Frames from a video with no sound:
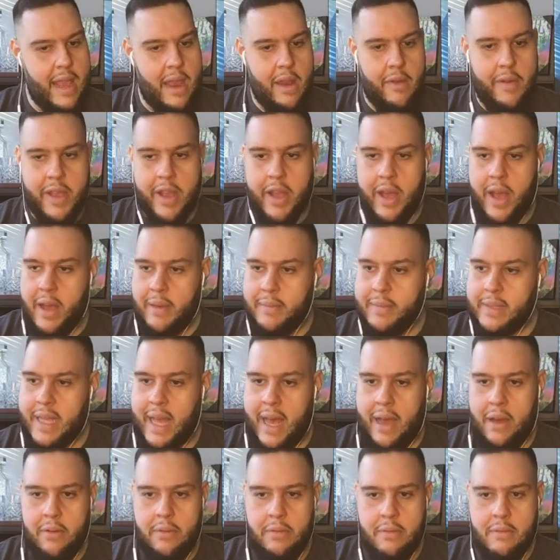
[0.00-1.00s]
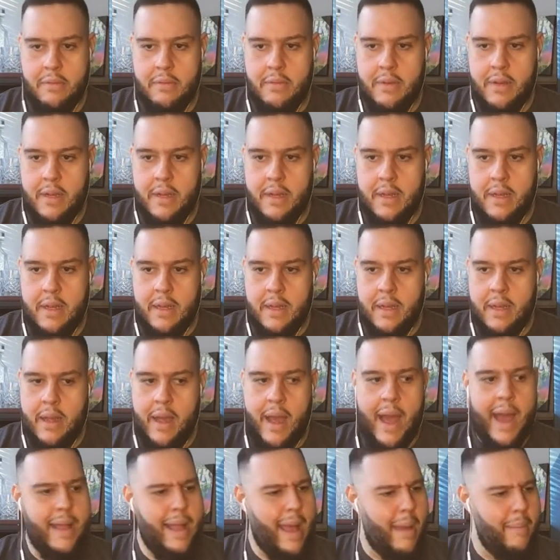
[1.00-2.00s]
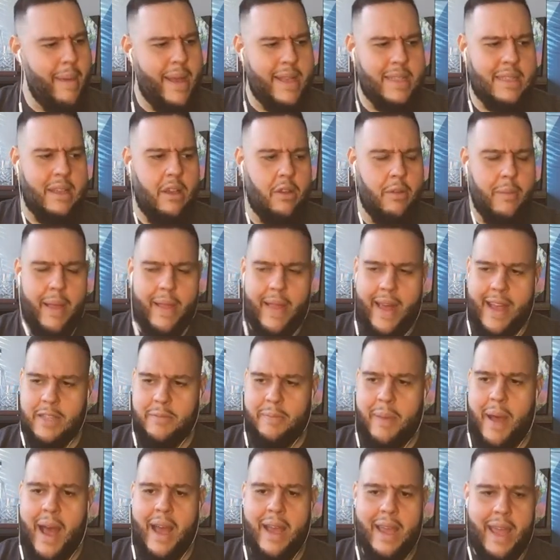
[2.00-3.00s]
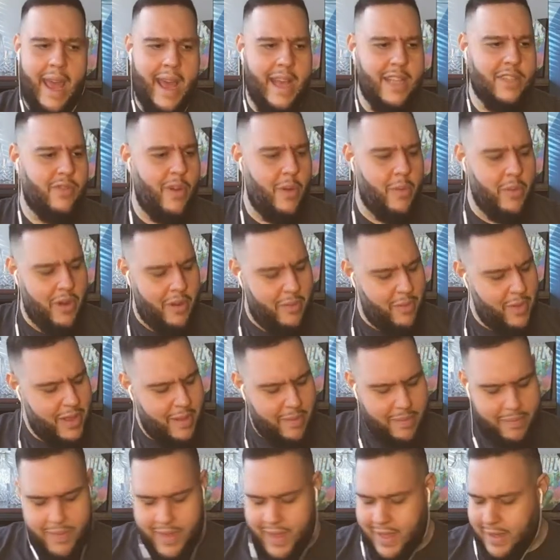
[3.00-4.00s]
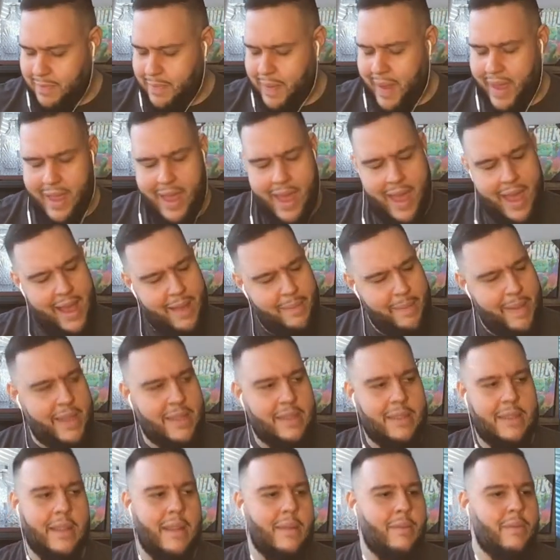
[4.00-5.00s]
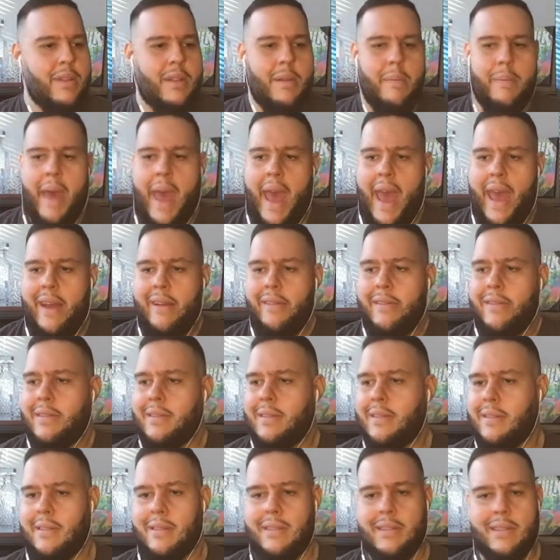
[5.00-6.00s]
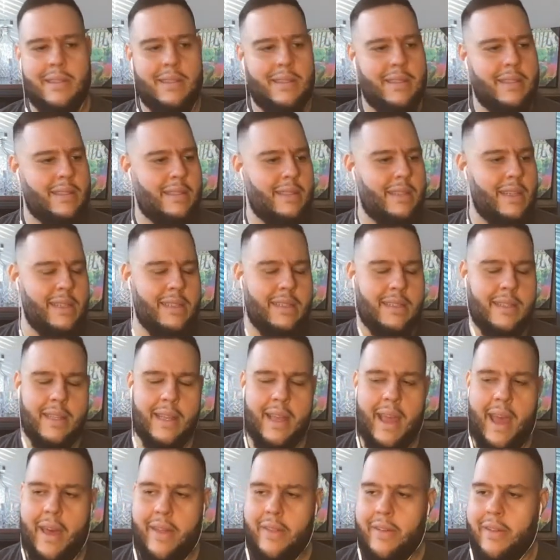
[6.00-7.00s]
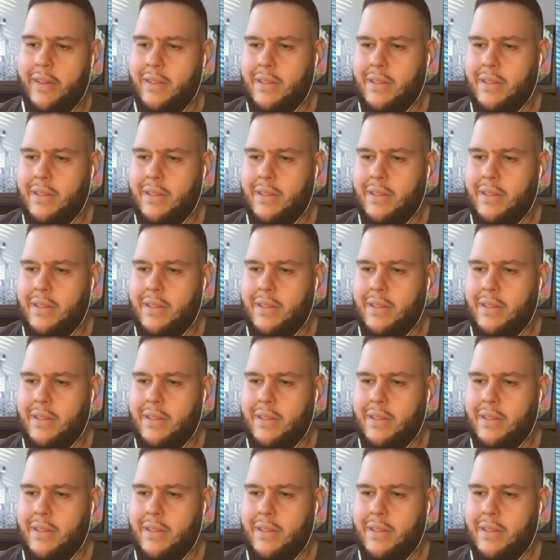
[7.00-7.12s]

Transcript: here he comes out. I mentioned on my last podcast, right? I mentioned it with the patterns and they're just stitched together.